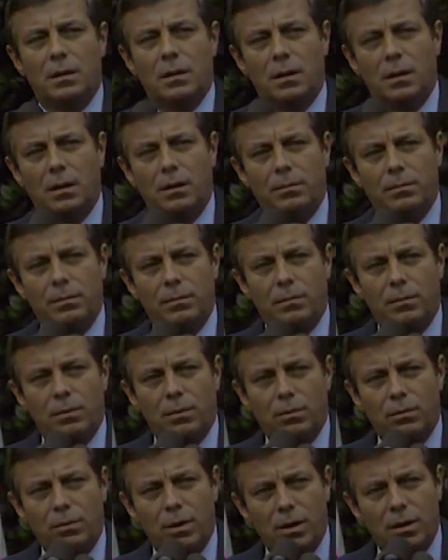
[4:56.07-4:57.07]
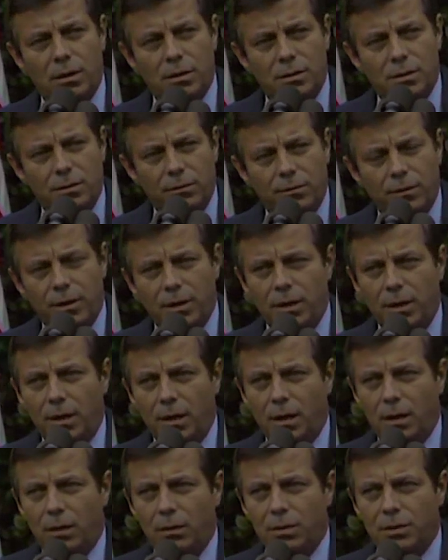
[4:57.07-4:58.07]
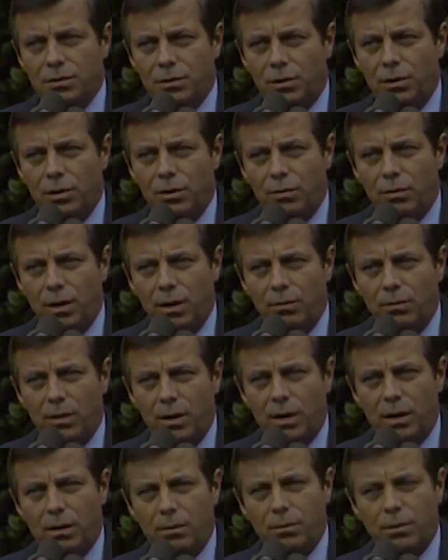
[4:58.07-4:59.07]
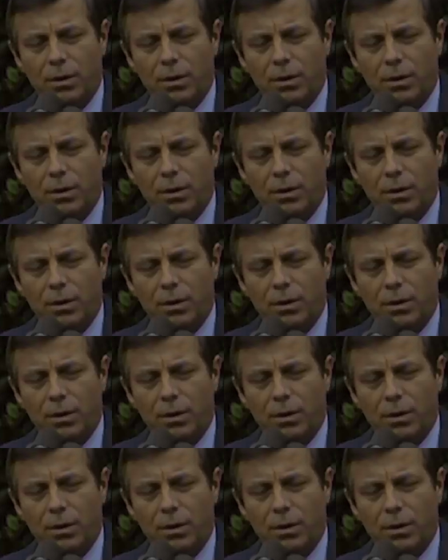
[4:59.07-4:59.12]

Uh, relatively uh, it's going quite well.